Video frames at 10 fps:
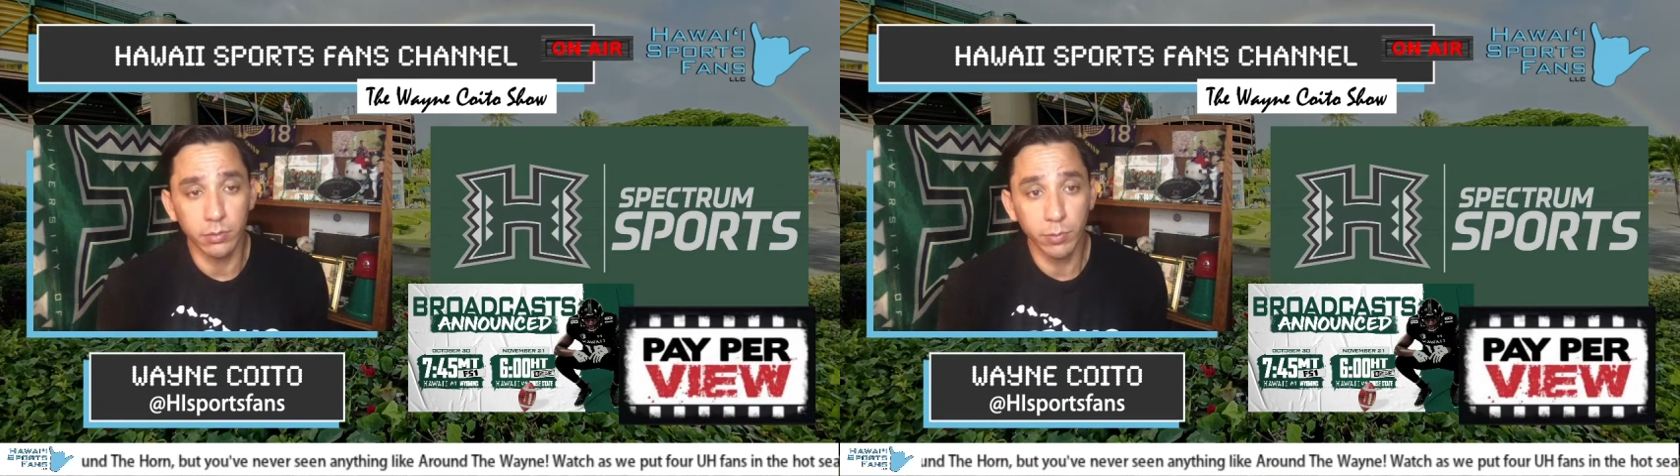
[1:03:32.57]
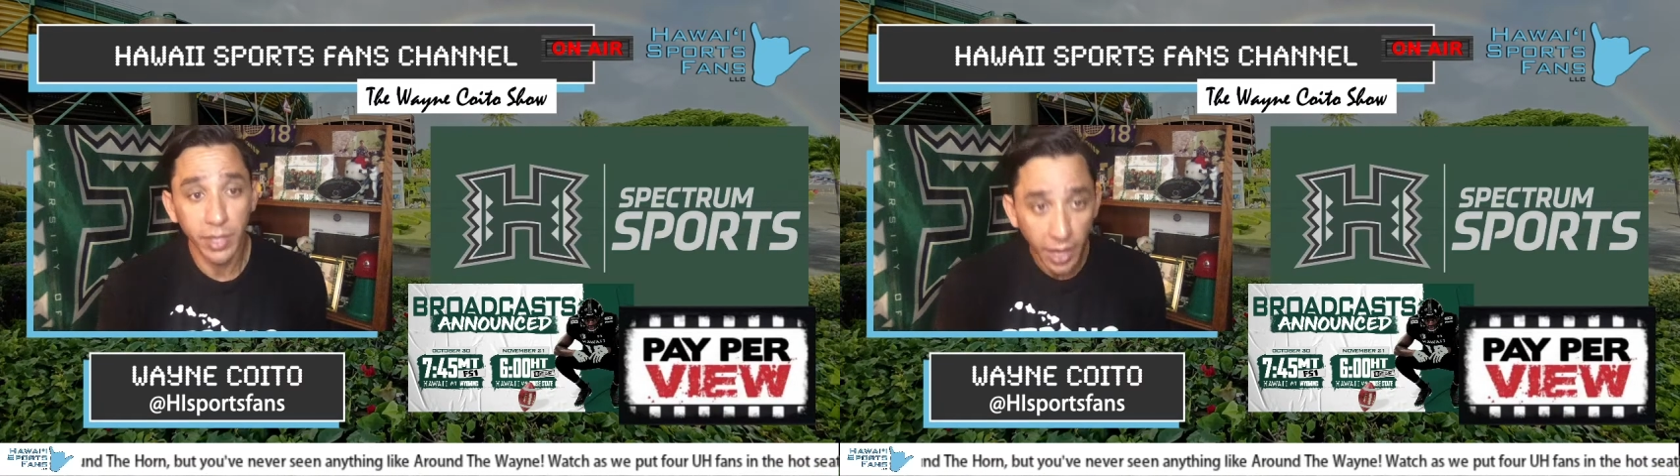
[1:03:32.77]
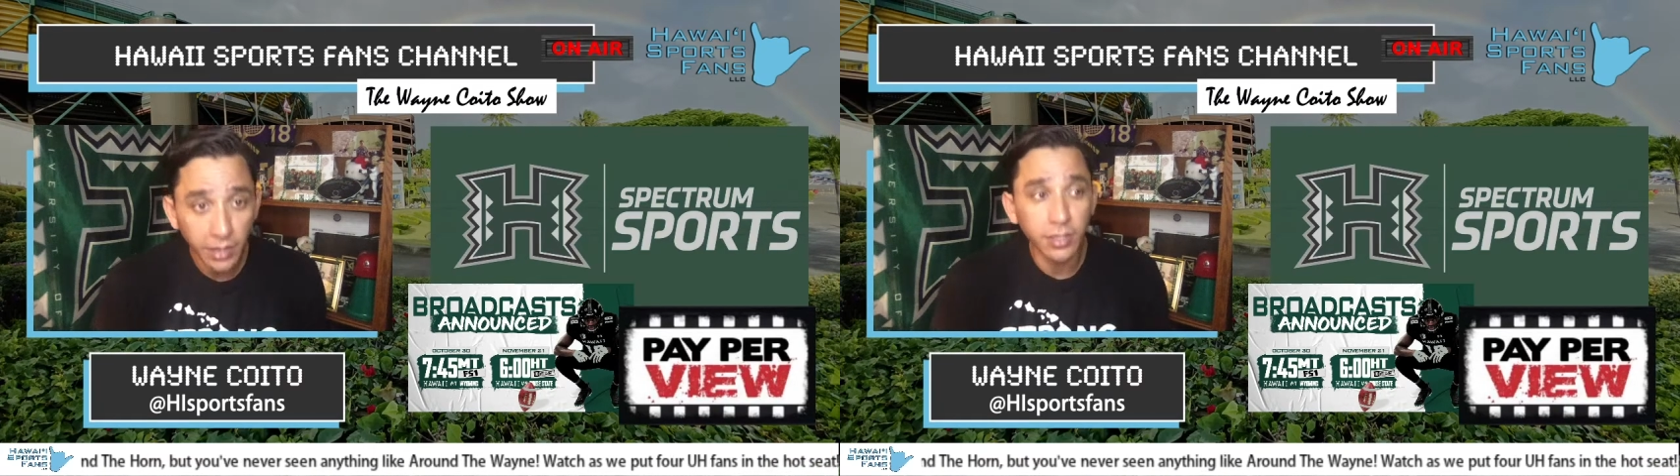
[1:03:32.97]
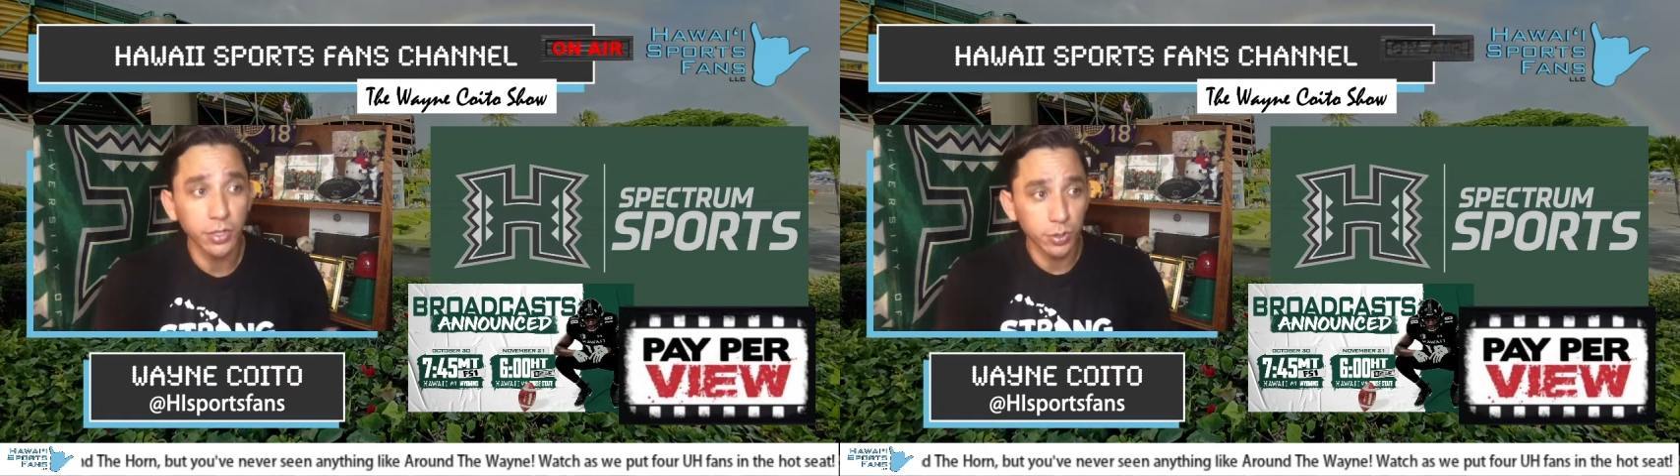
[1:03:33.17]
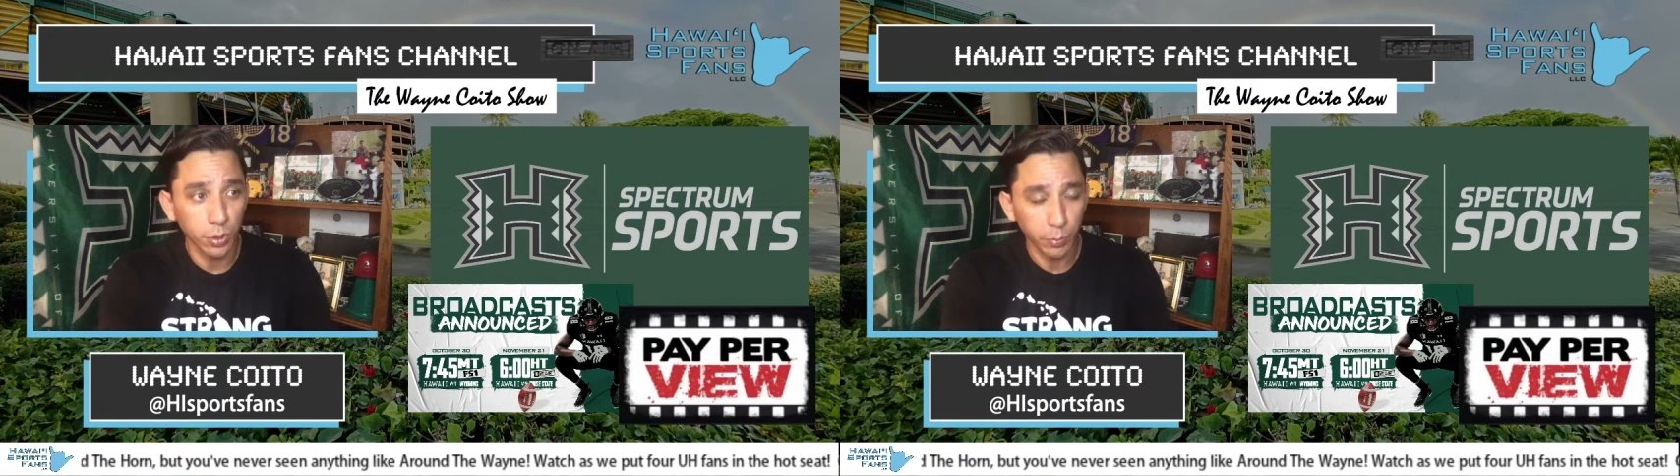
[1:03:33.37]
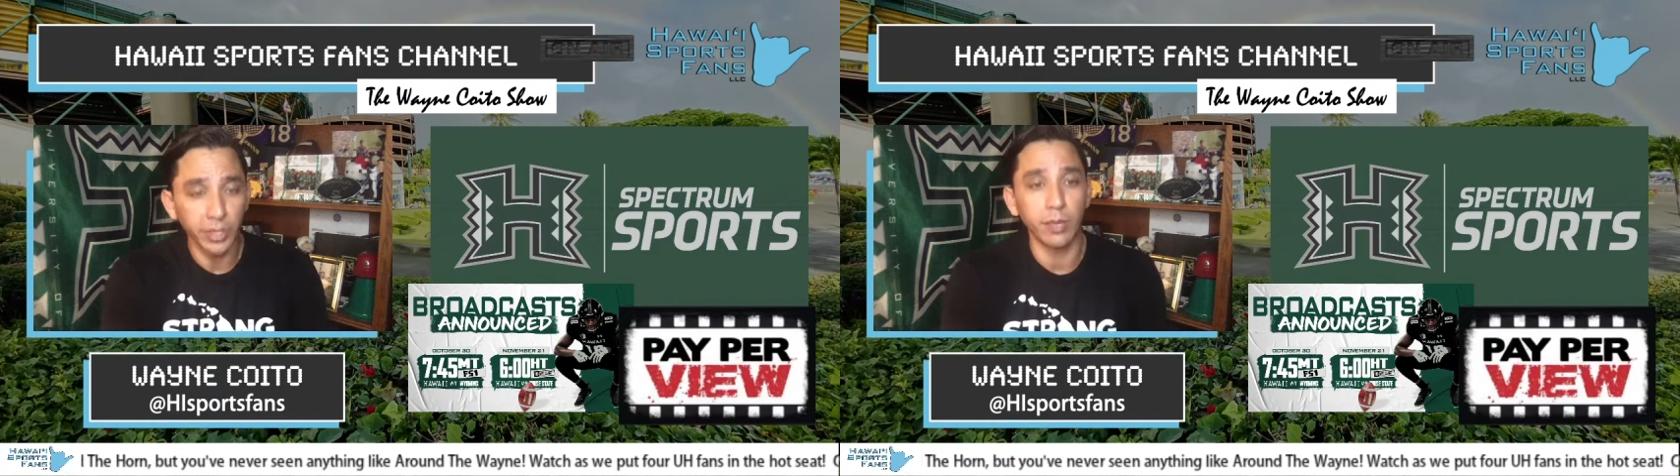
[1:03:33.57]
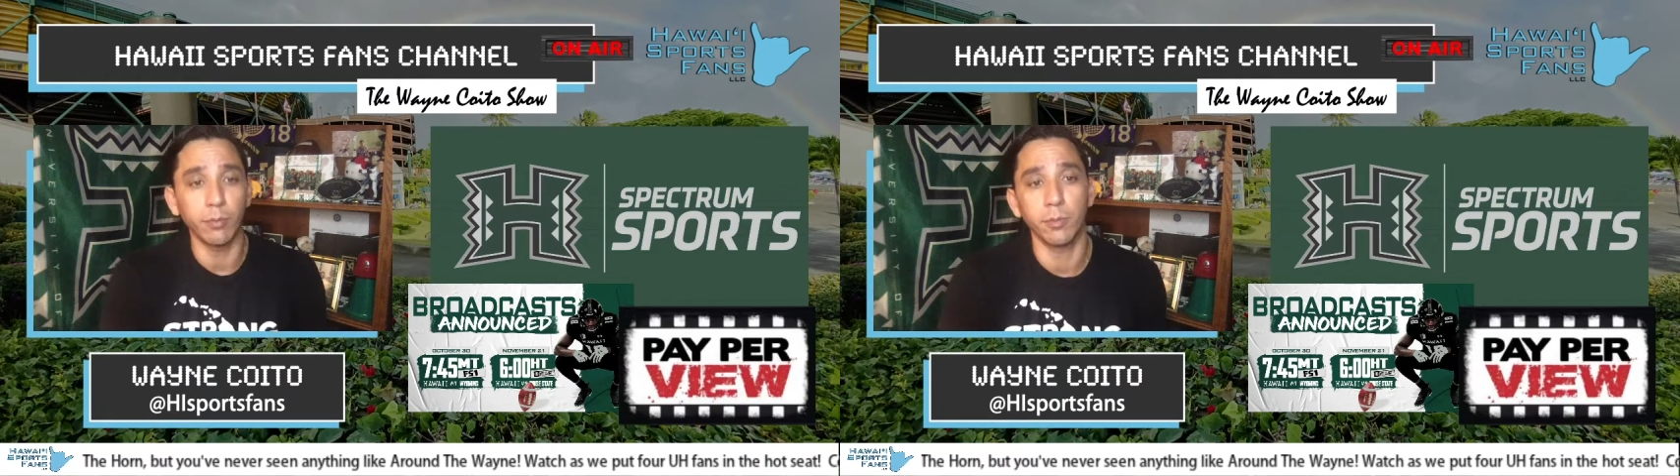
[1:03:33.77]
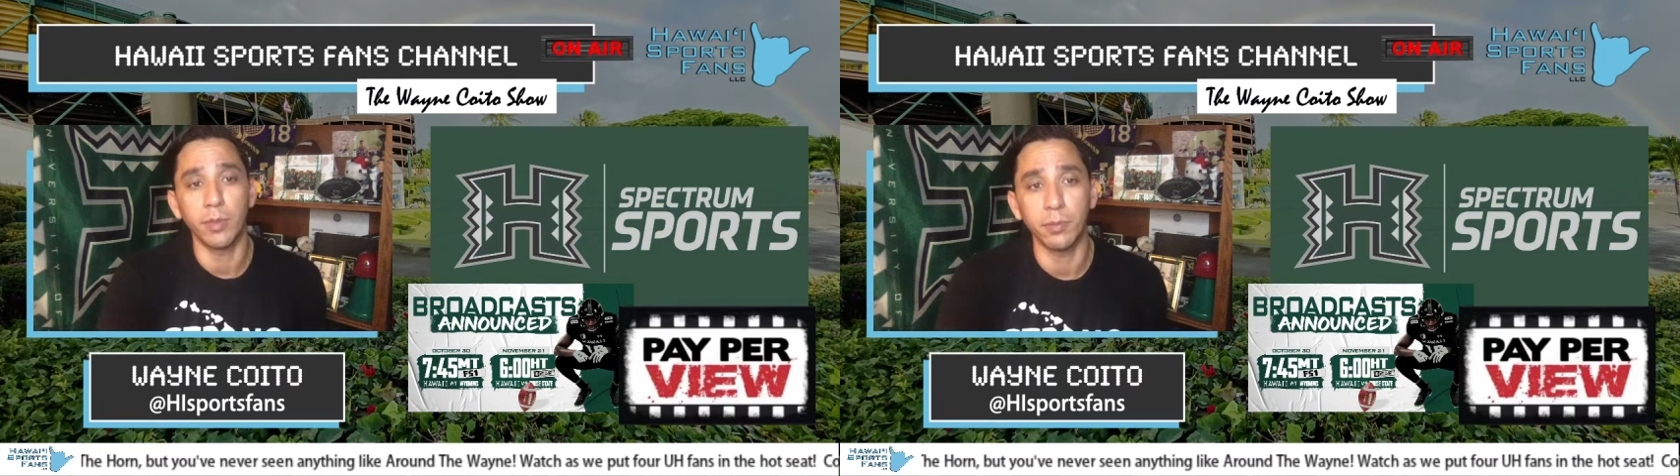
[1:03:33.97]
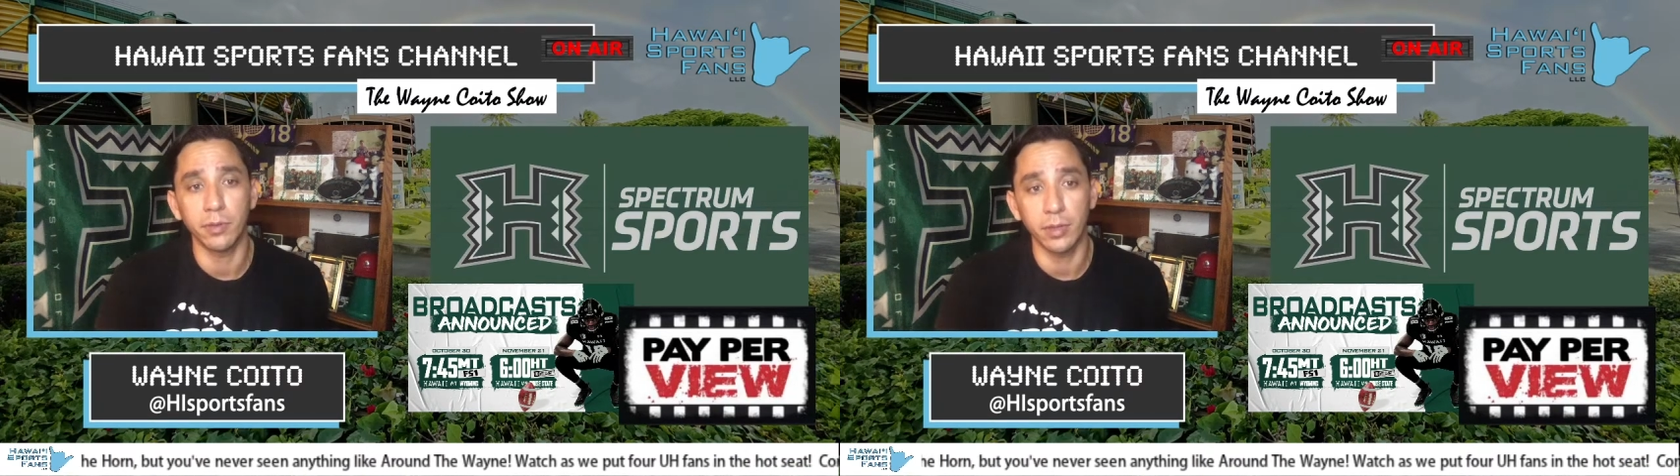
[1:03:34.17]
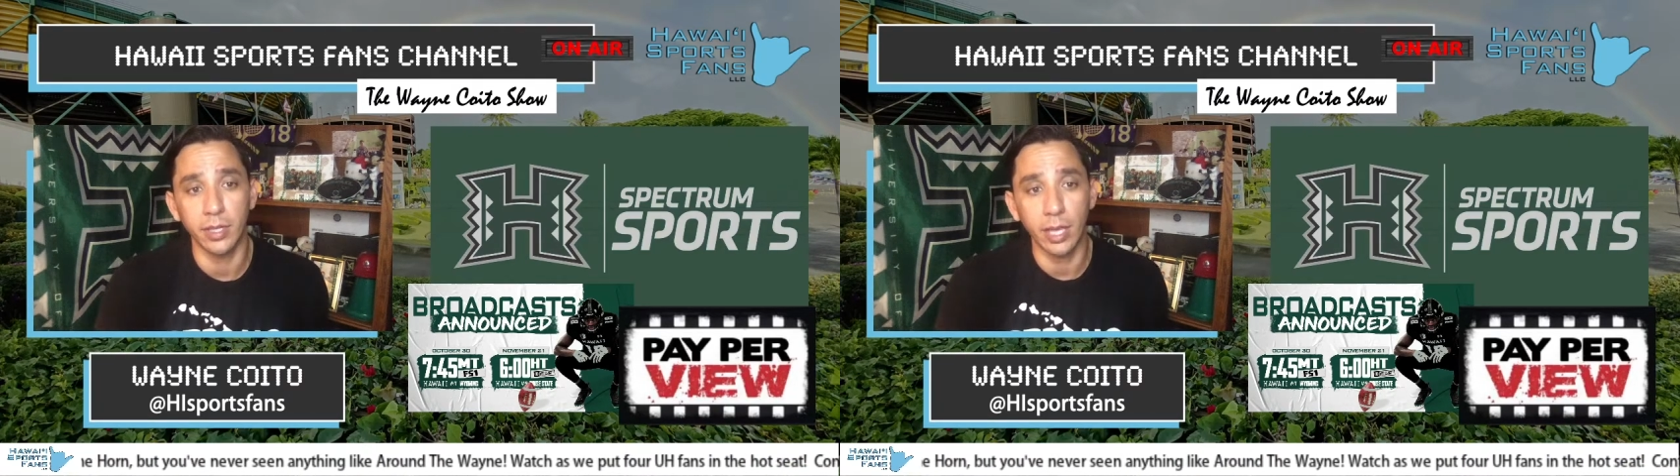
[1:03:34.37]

We can control bringing more people to the game.